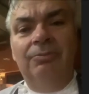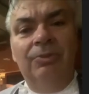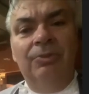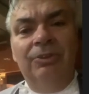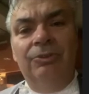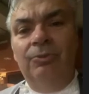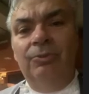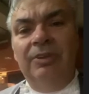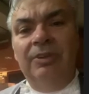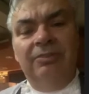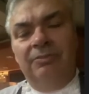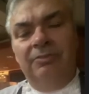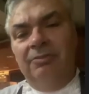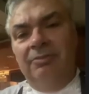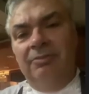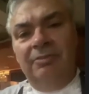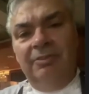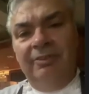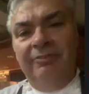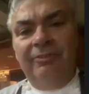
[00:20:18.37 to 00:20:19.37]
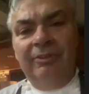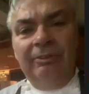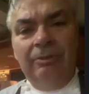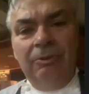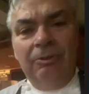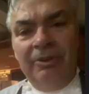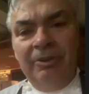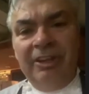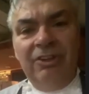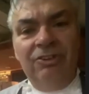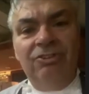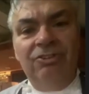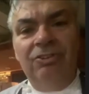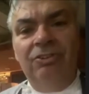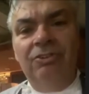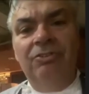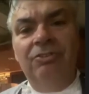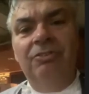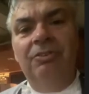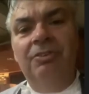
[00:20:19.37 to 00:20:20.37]
We do it different
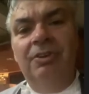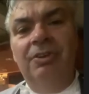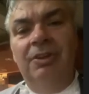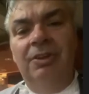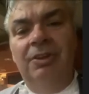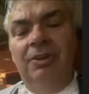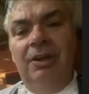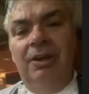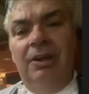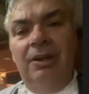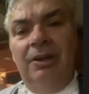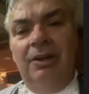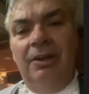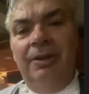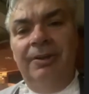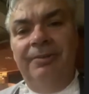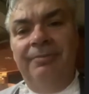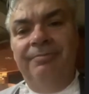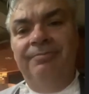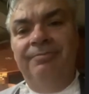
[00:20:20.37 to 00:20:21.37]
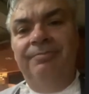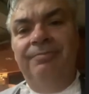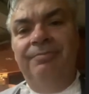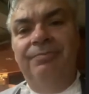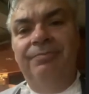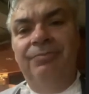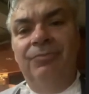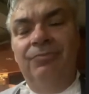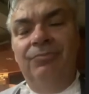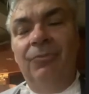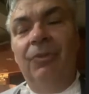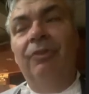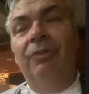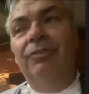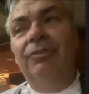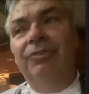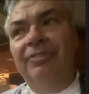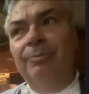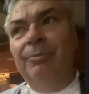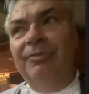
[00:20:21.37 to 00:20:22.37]
location.
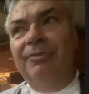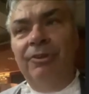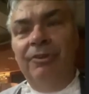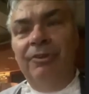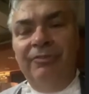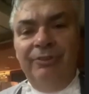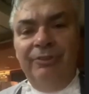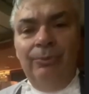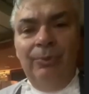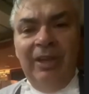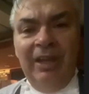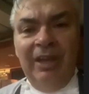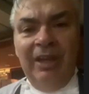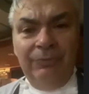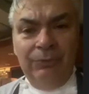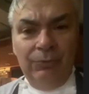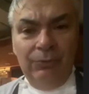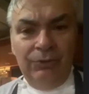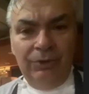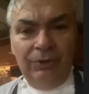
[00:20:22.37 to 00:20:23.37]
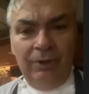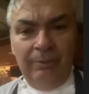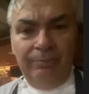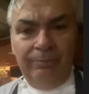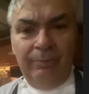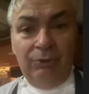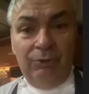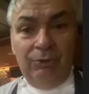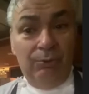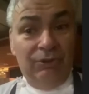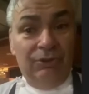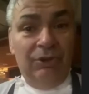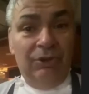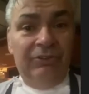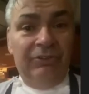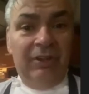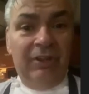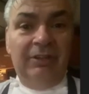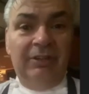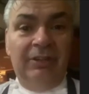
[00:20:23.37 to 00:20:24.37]
Obviously with COVID, we have to stop, but we
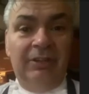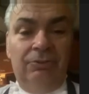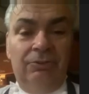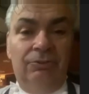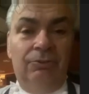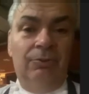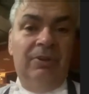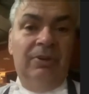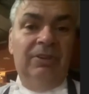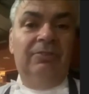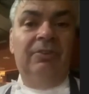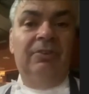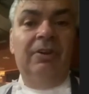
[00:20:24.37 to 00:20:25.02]
just started to do it.